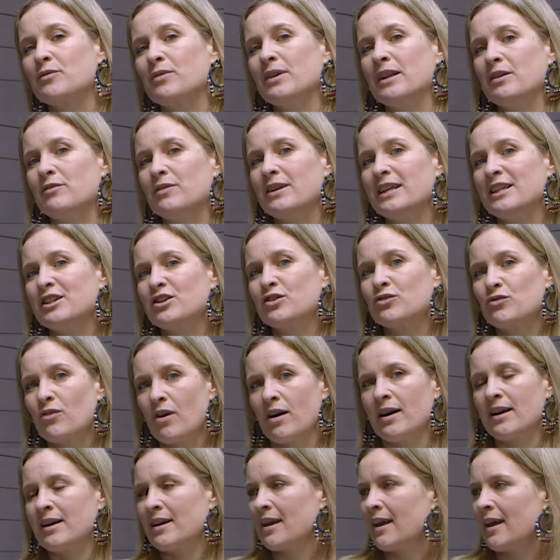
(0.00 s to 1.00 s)
really, really
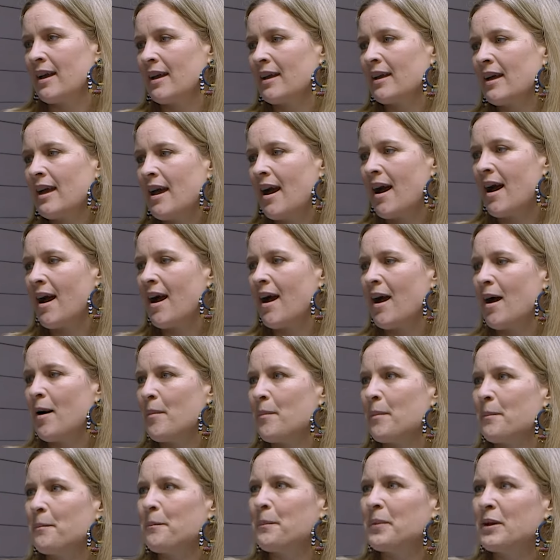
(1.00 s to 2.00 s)
striking,
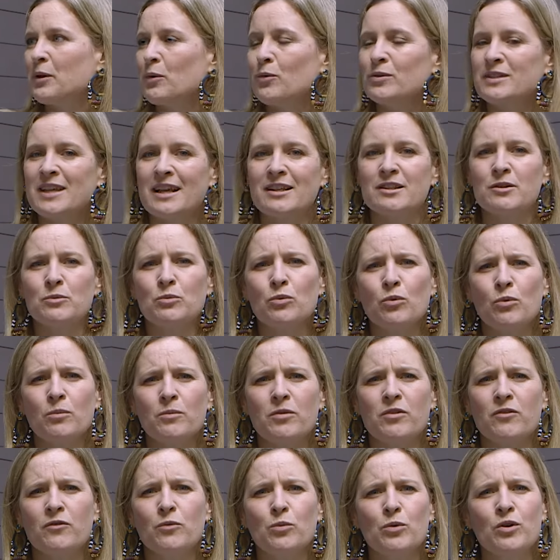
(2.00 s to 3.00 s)
but it also has the
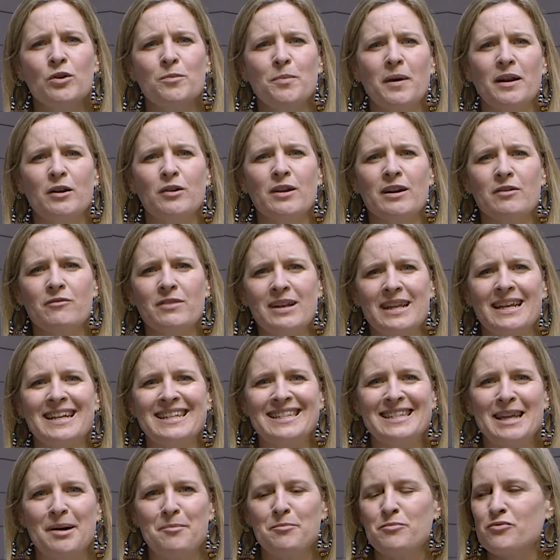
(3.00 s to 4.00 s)
warmth of wood by looking really
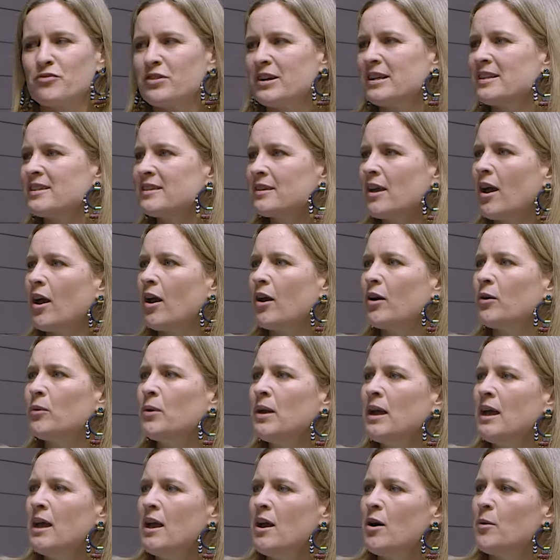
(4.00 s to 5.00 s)
contemporary. So
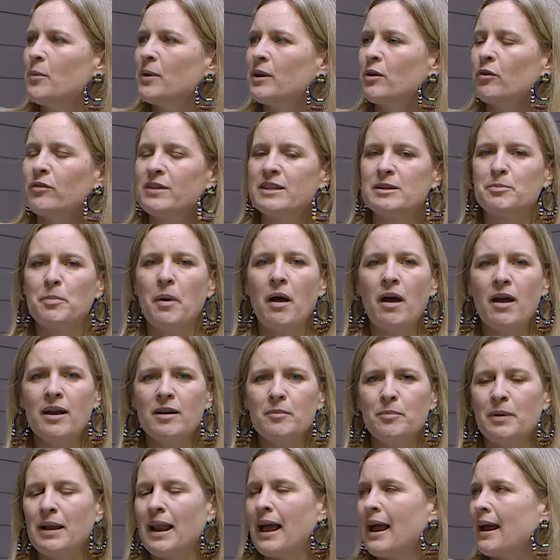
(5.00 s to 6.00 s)
we've got these
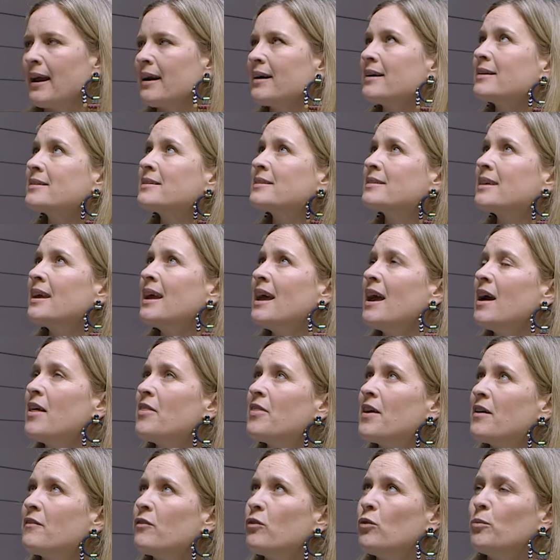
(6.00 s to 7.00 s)
pine planks.
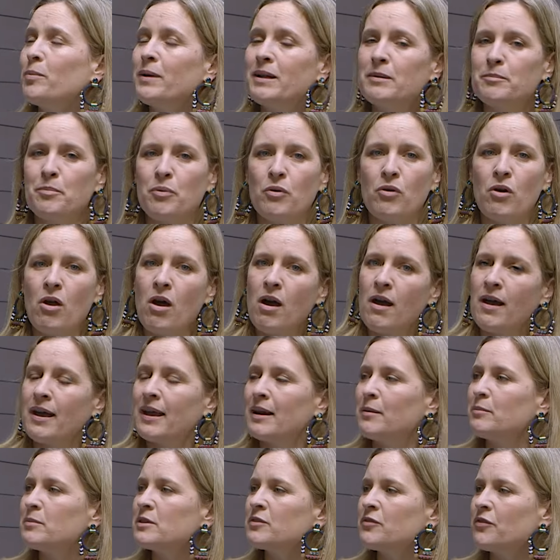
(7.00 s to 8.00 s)
They've all been
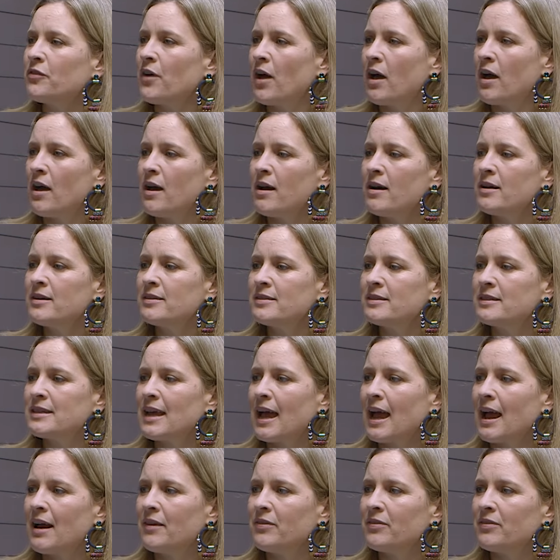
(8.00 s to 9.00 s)
primed first
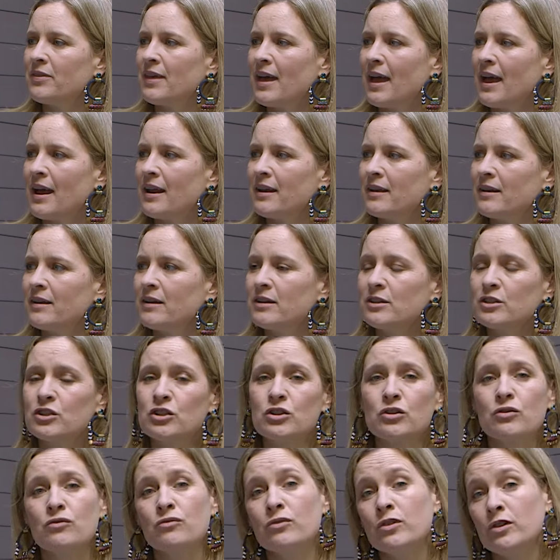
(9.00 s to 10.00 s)
and then
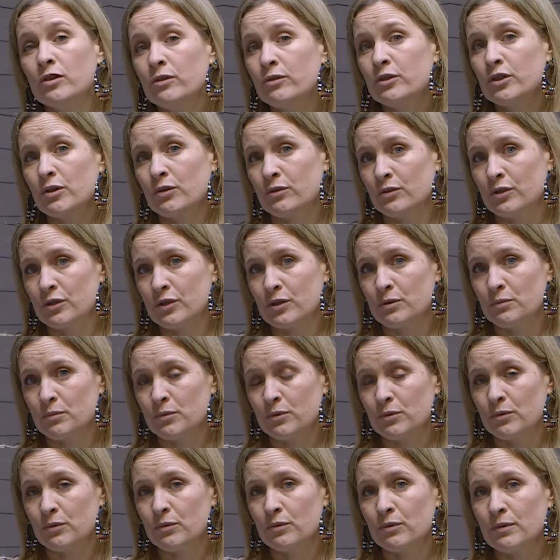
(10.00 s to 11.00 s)
screwed onto the
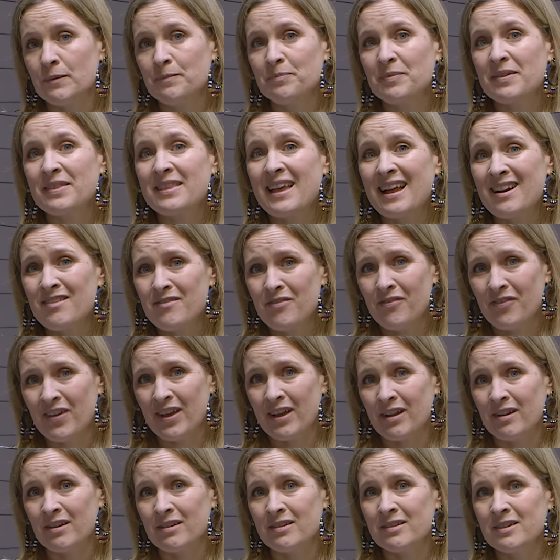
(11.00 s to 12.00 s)
wall, then
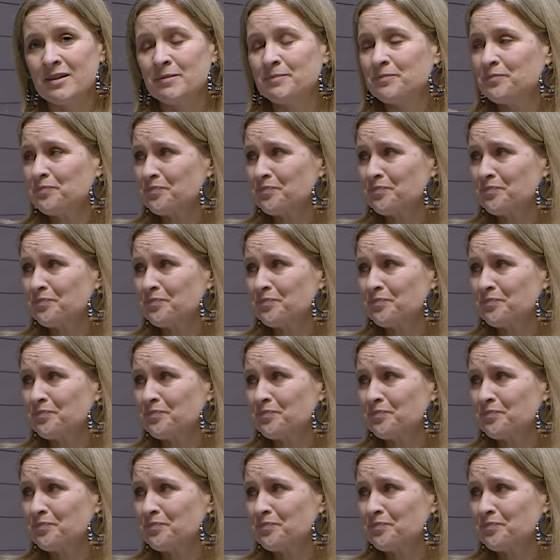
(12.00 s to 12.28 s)
filled,